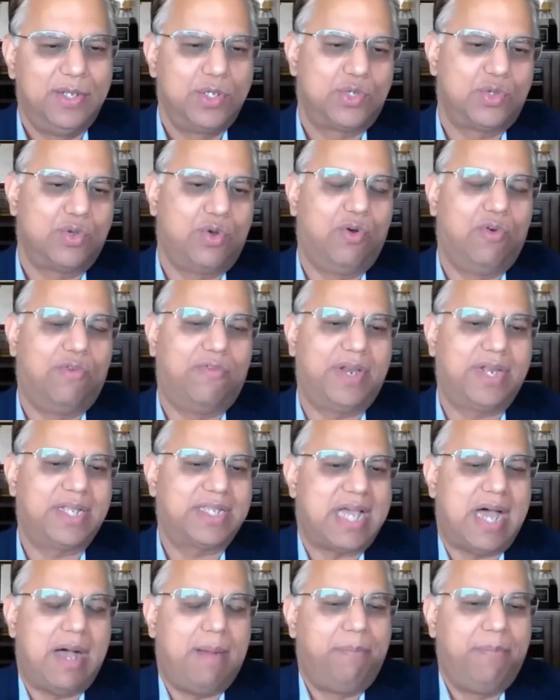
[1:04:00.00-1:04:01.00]
So for
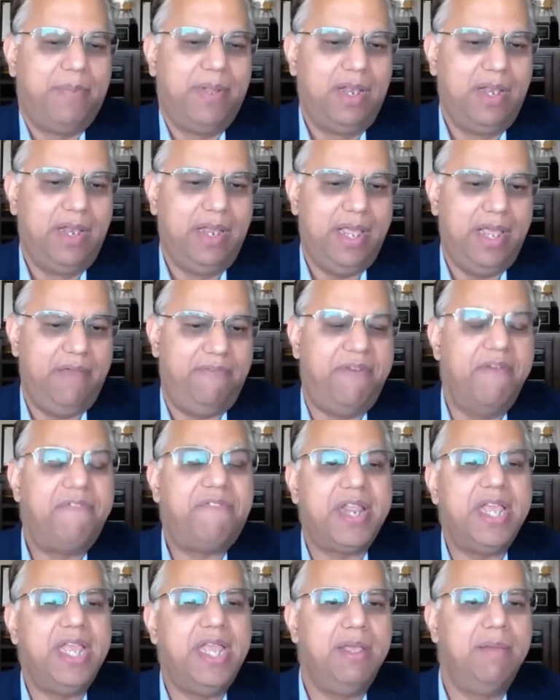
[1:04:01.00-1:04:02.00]
example, a
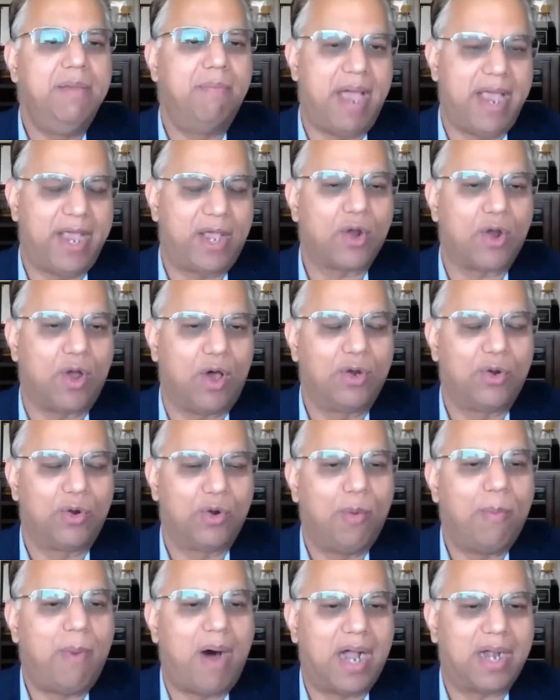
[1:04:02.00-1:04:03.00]
50 micron
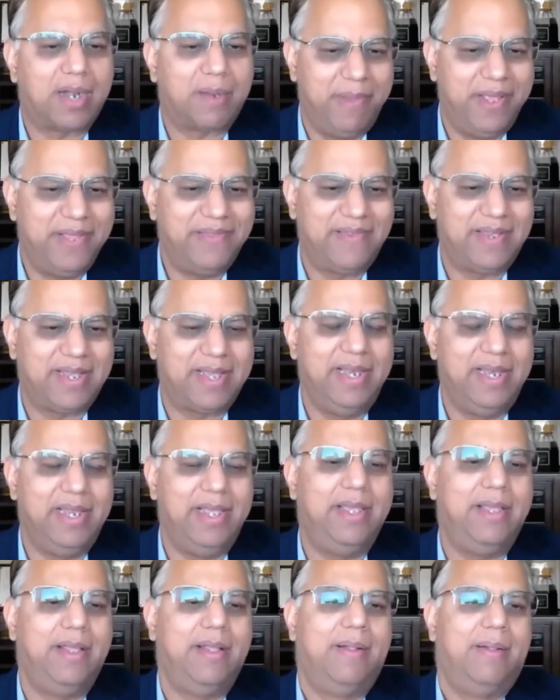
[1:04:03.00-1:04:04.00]
robot
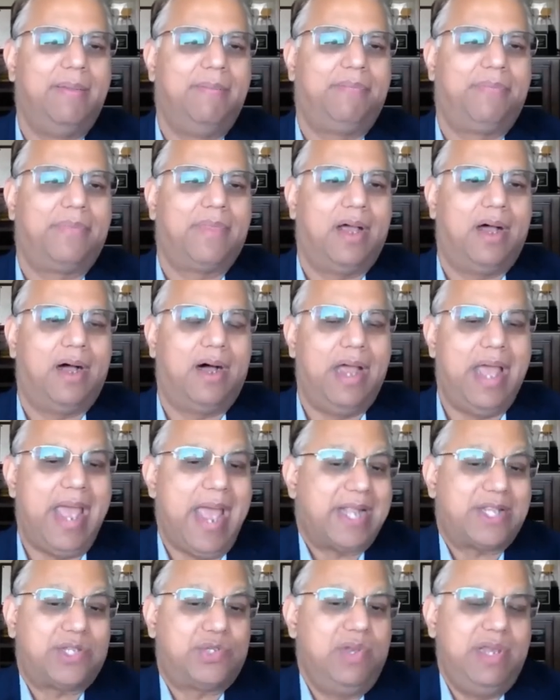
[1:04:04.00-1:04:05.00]
basically uh,
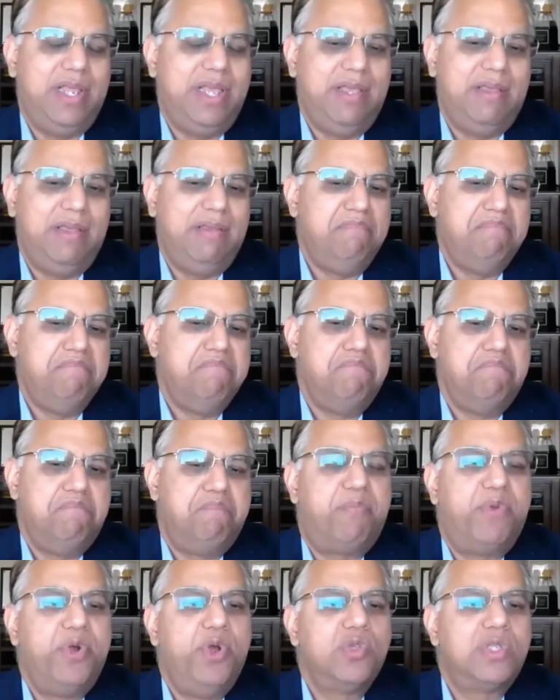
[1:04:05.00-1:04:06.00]
actually
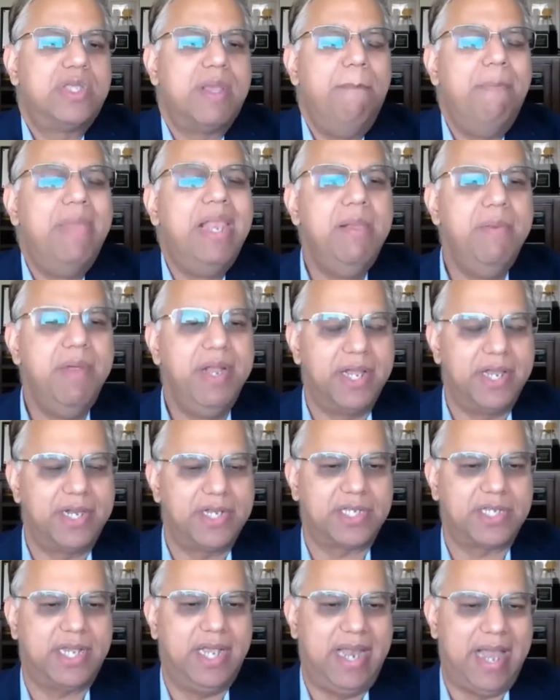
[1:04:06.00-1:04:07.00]
produce a millimeter
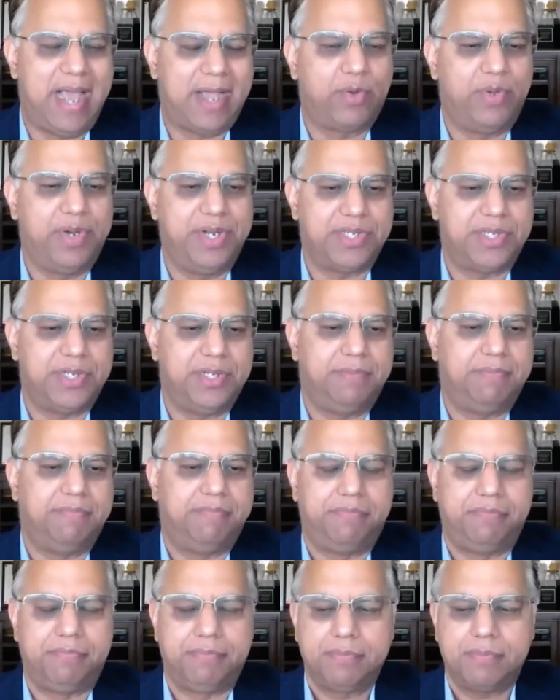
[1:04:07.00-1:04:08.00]
scale accuracy.
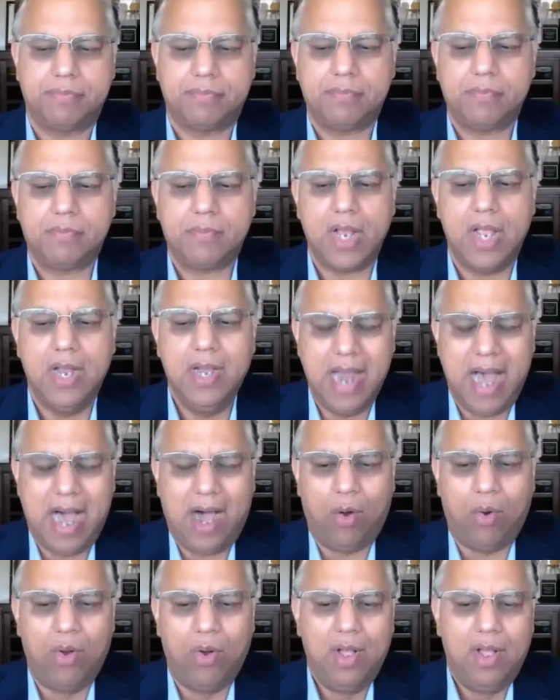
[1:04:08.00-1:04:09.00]

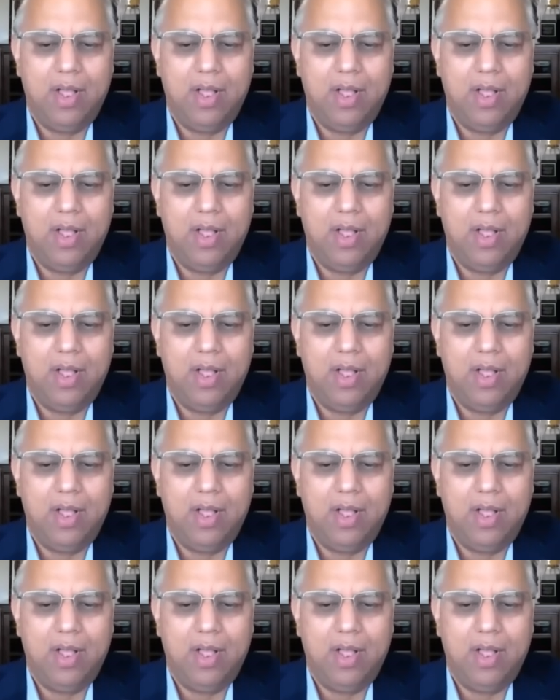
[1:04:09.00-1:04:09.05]
Now,